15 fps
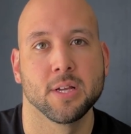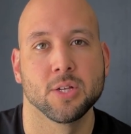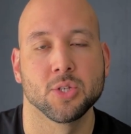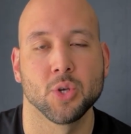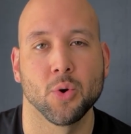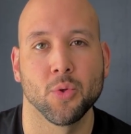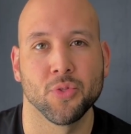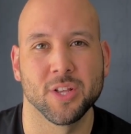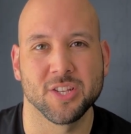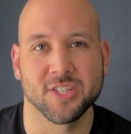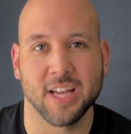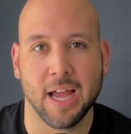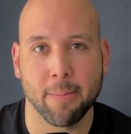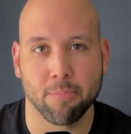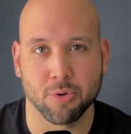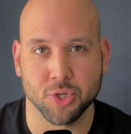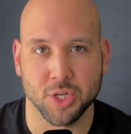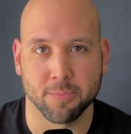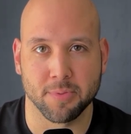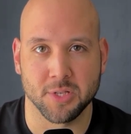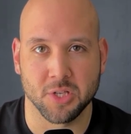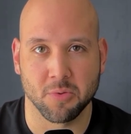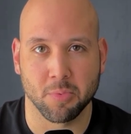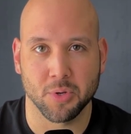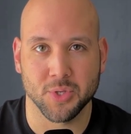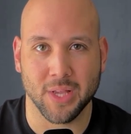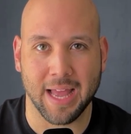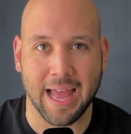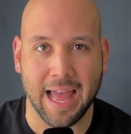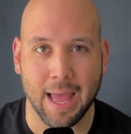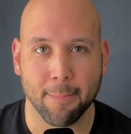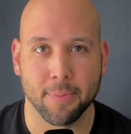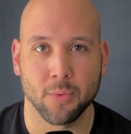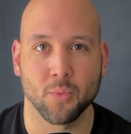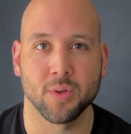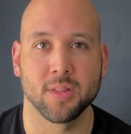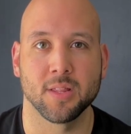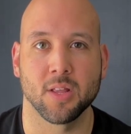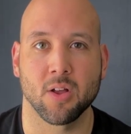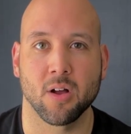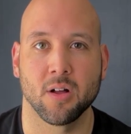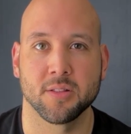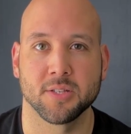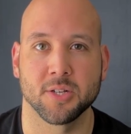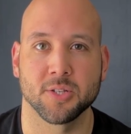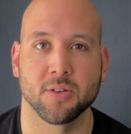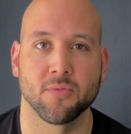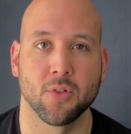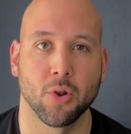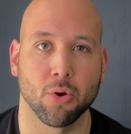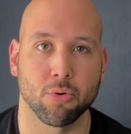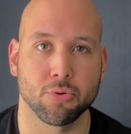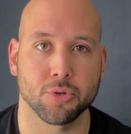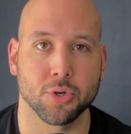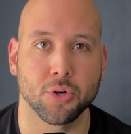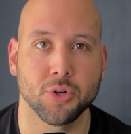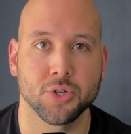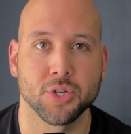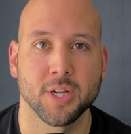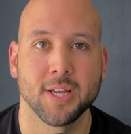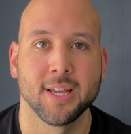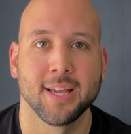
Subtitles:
So discipleship is supposed to happen within the context of the local church,